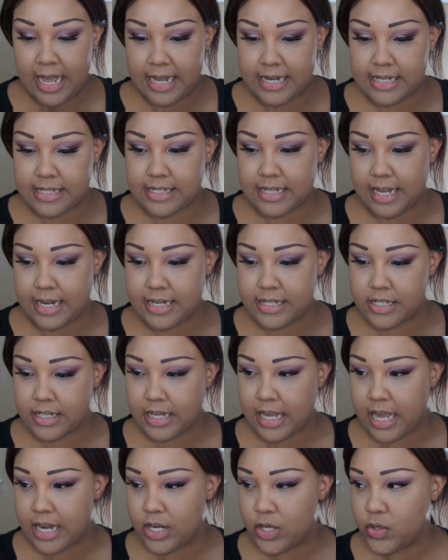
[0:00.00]
I decided
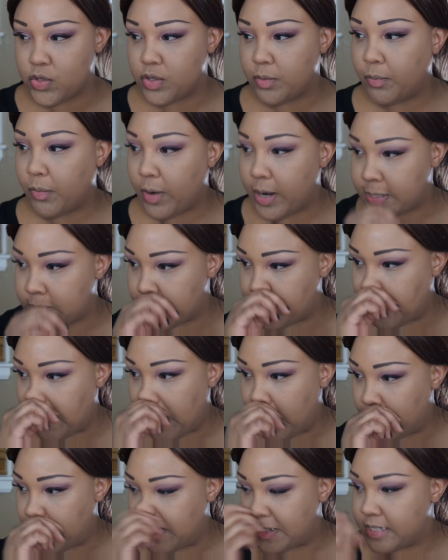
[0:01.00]
to kind of use a pressed
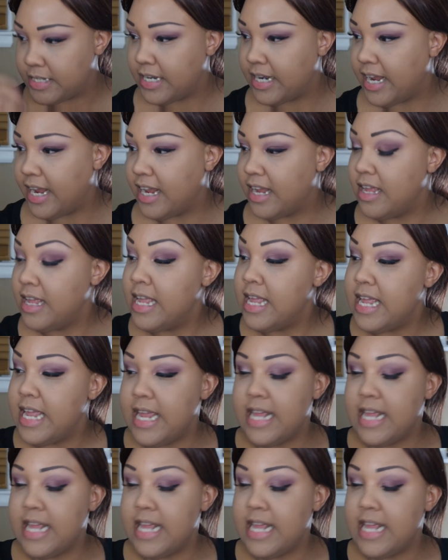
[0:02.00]
powder today